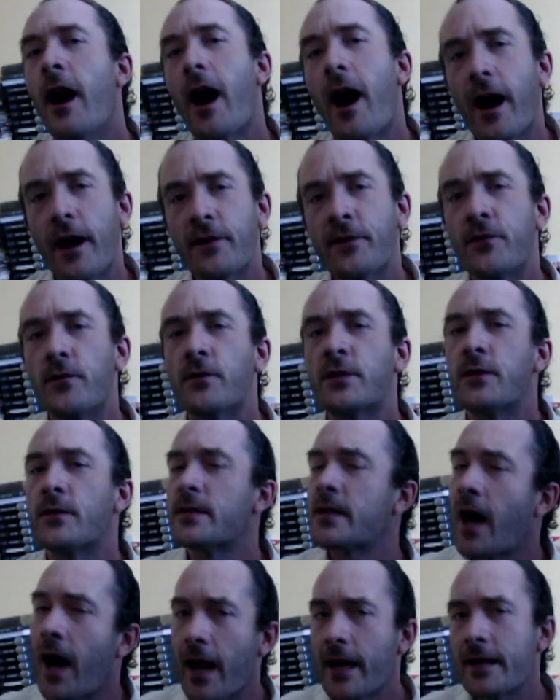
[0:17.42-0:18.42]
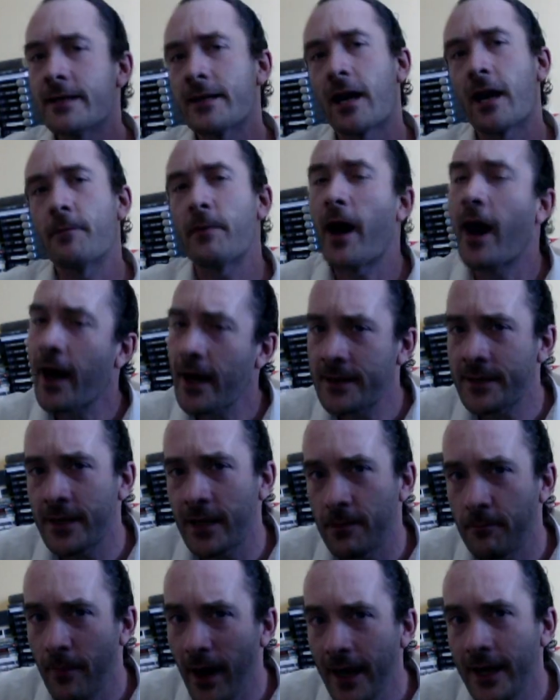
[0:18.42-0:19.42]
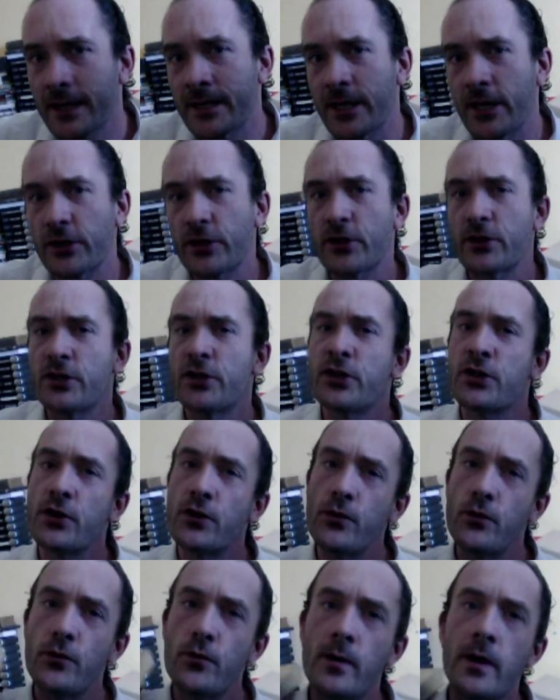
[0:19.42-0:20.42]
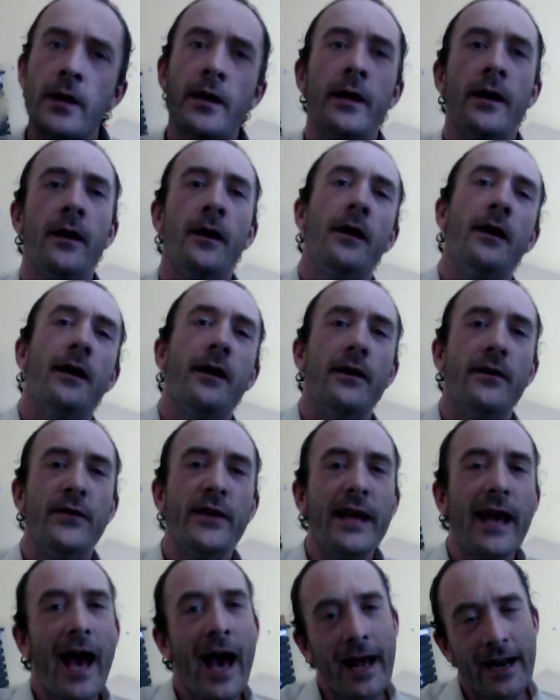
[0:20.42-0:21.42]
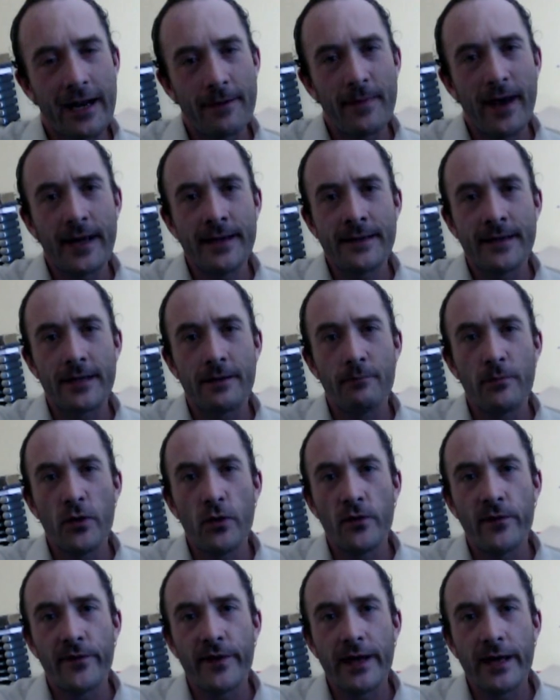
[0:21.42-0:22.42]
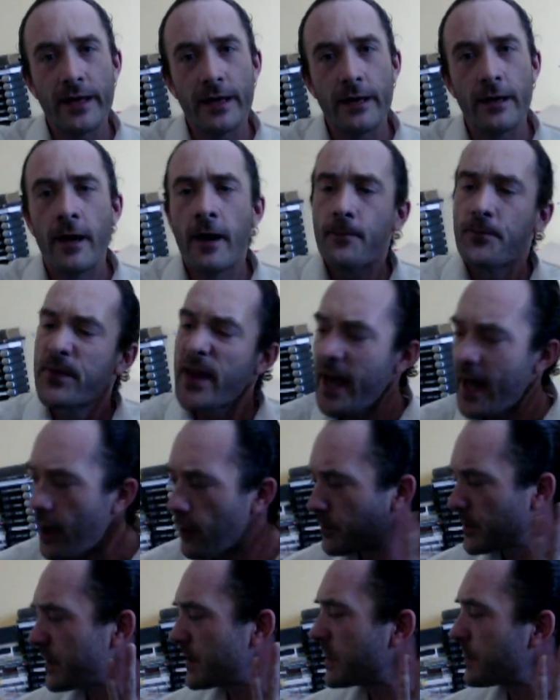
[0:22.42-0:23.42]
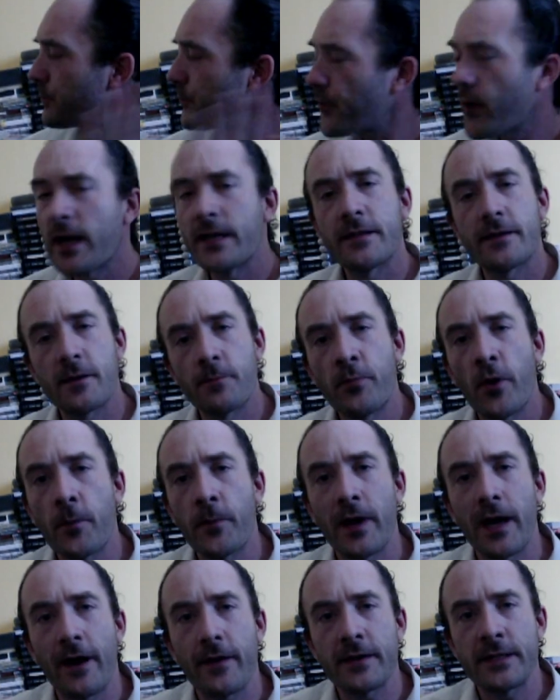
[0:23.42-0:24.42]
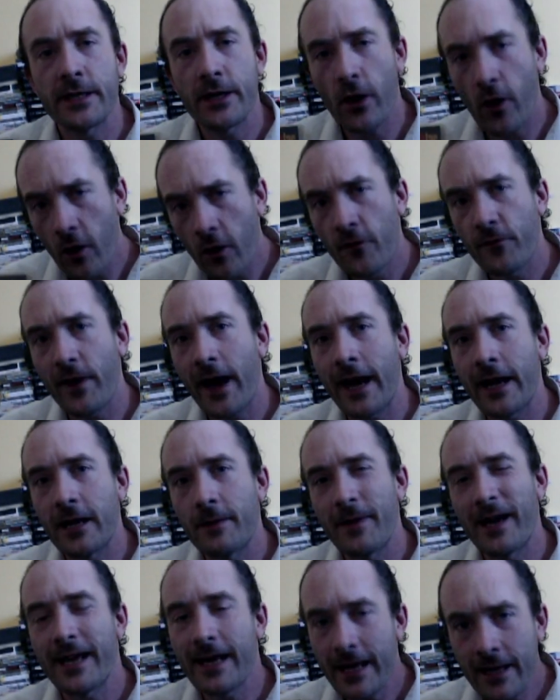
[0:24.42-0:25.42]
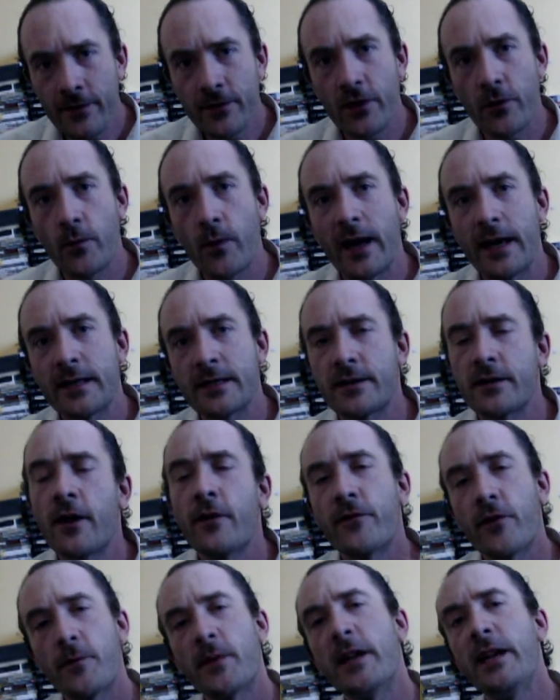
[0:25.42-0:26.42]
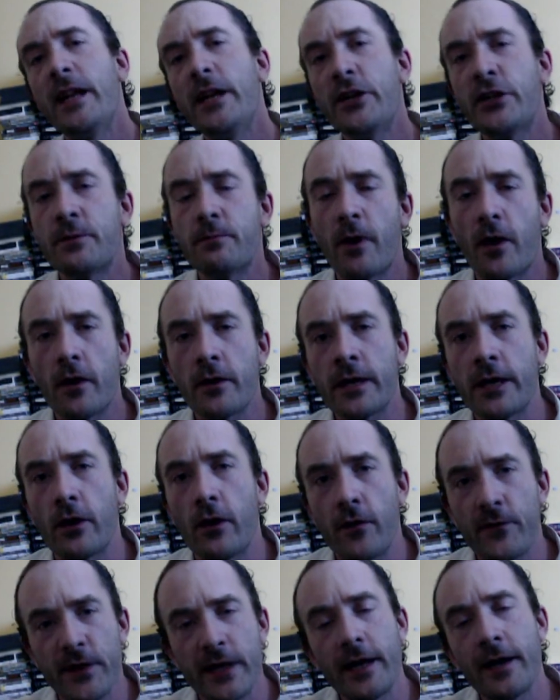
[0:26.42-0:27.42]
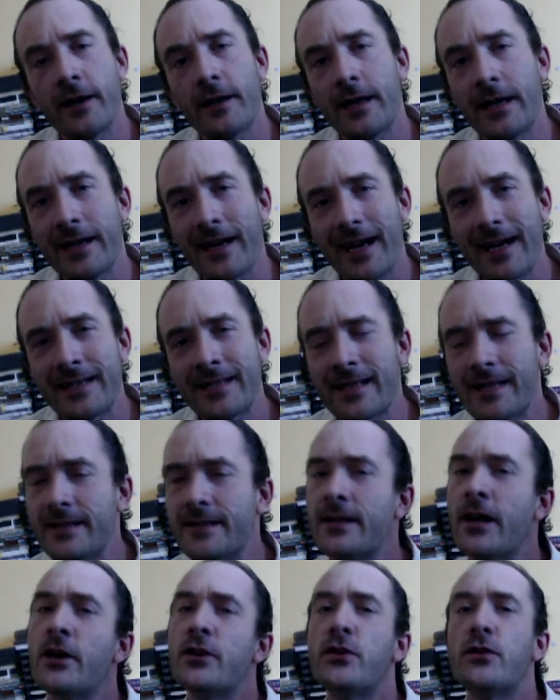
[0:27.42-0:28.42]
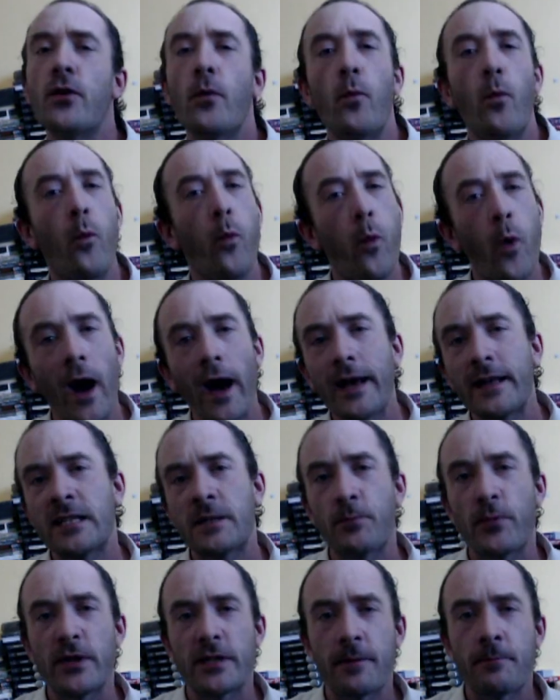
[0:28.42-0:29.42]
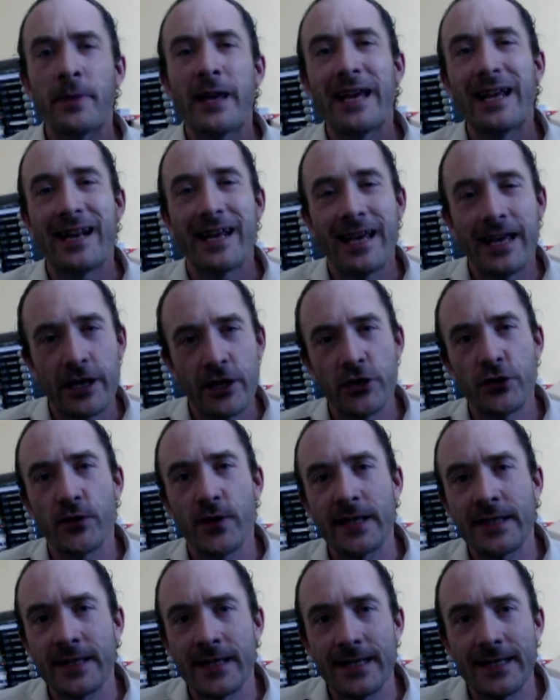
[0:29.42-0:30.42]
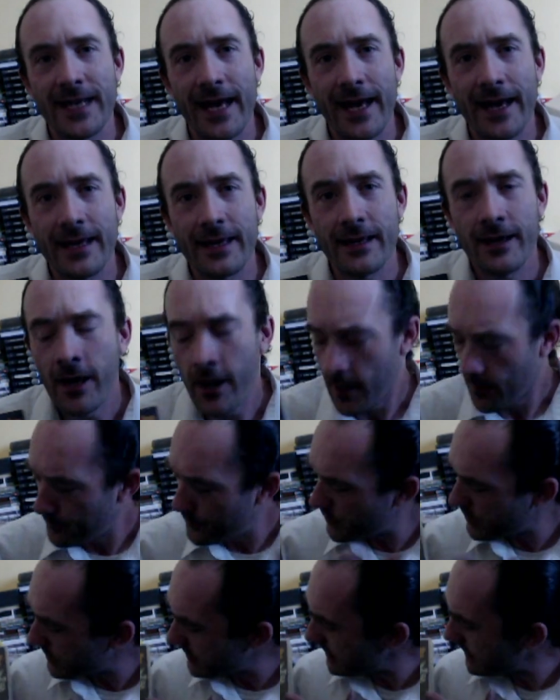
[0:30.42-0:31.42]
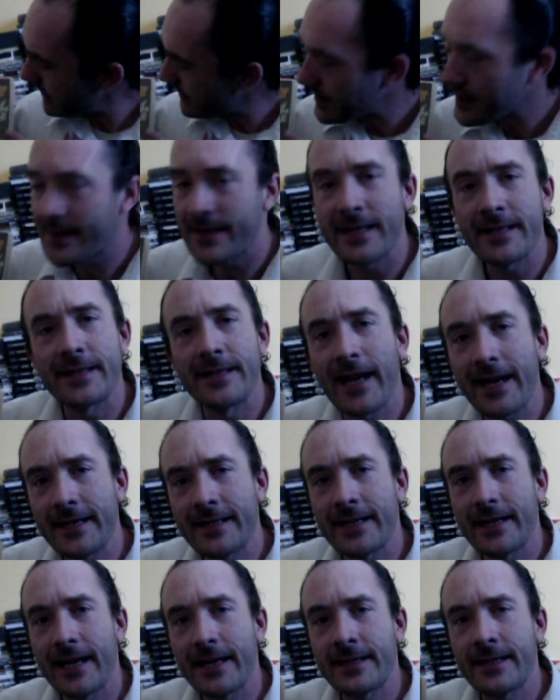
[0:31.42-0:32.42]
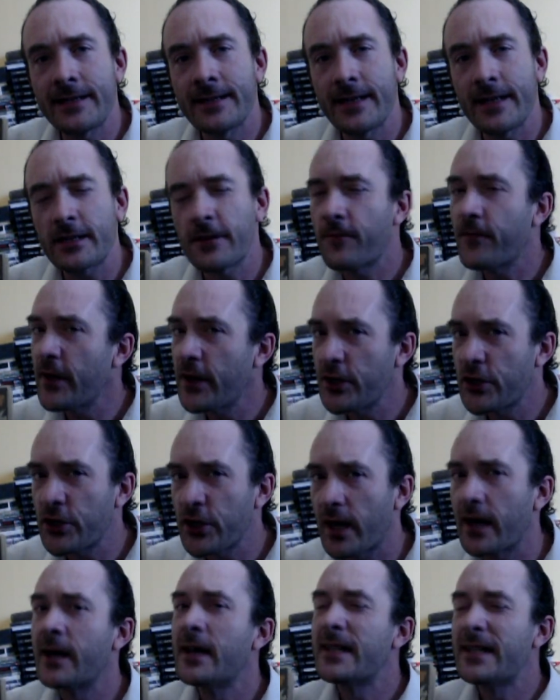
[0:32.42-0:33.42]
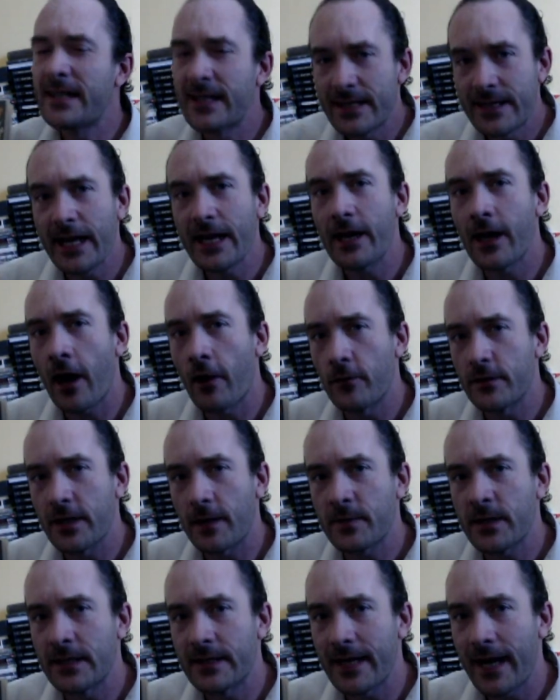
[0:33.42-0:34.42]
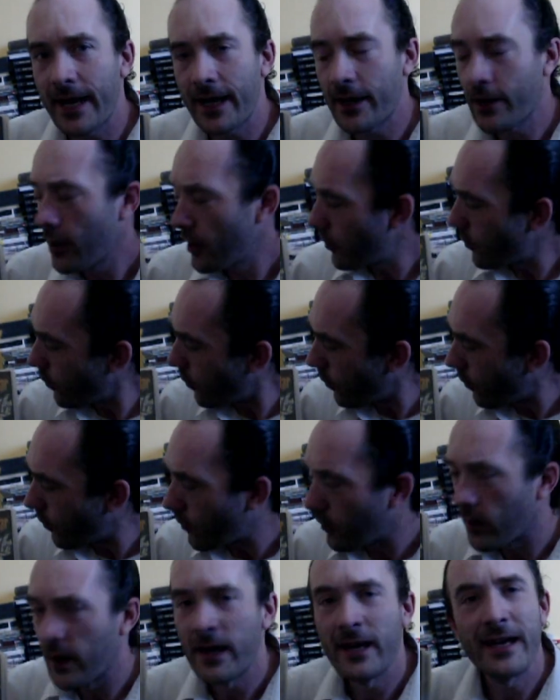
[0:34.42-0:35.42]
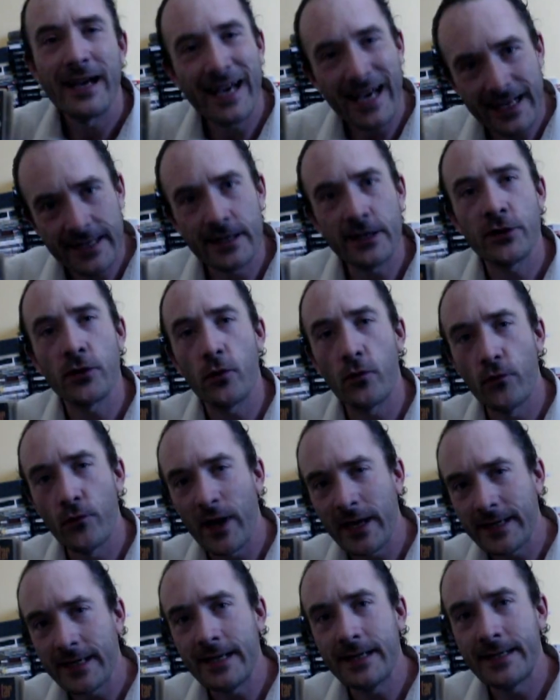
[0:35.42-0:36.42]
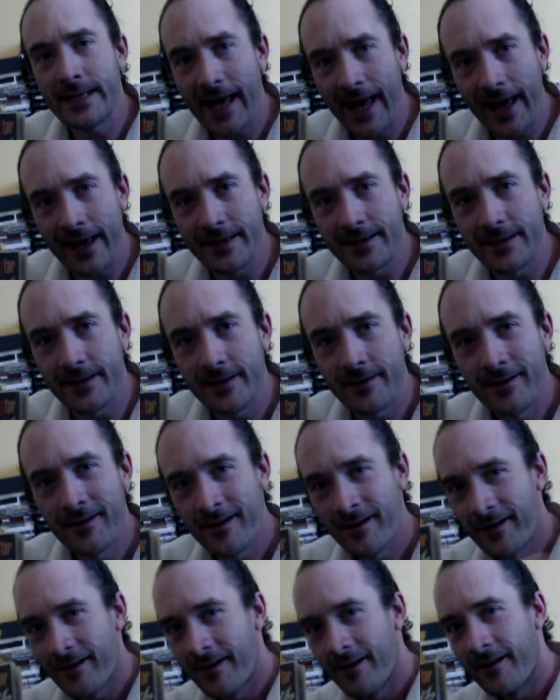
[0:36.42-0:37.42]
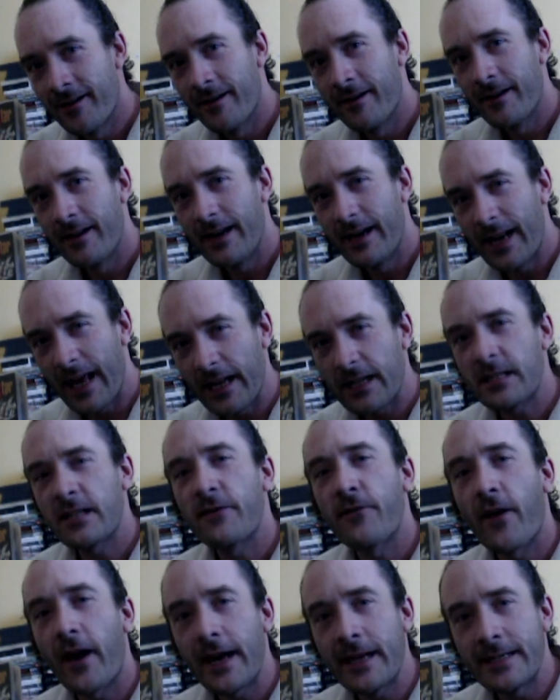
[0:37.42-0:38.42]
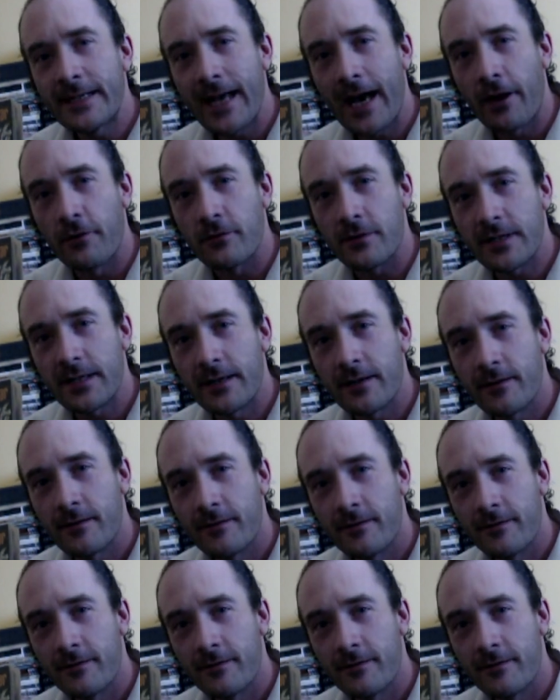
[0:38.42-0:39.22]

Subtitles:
I thought it was high time I turned my attention to the animated movie that helped to spread the popularity of anime in the West from the niche market of the early 90s to the widespread appeal it enjoys today. But does this 1986 feature still hold up today, or is it already dead? Let's find out.